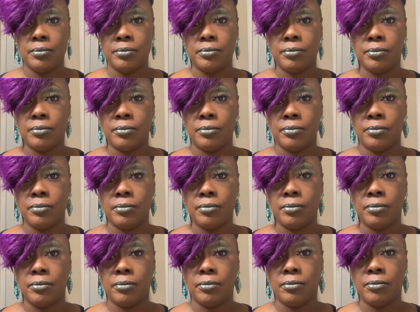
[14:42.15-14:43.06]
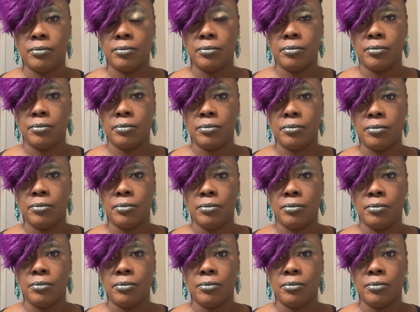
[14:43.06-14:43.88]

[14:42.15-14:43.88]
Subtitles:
Nothing is said.